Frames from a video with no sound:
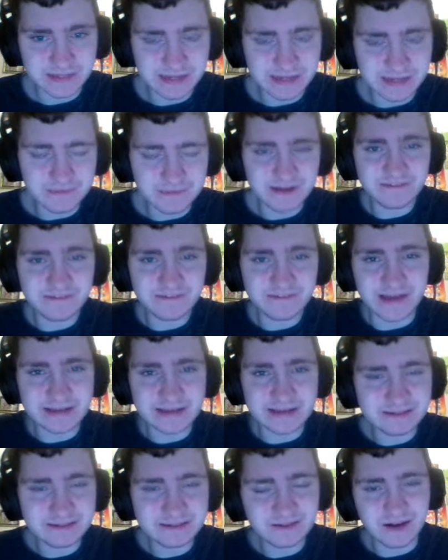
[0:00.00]
in my
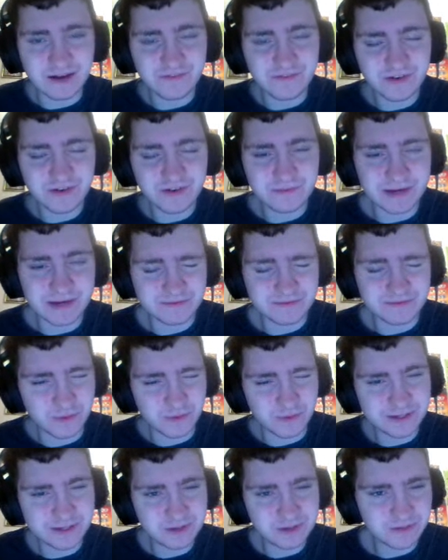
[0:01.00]
editing software, my
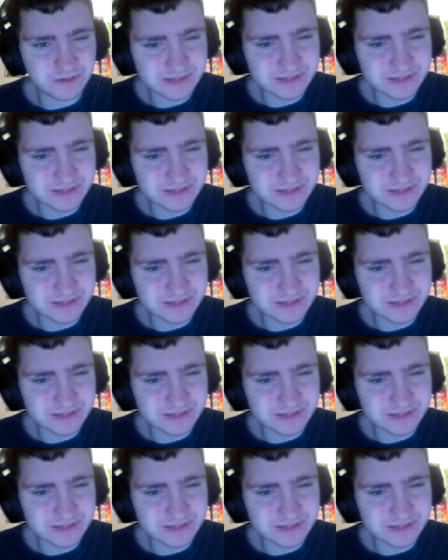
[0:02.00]
voiceover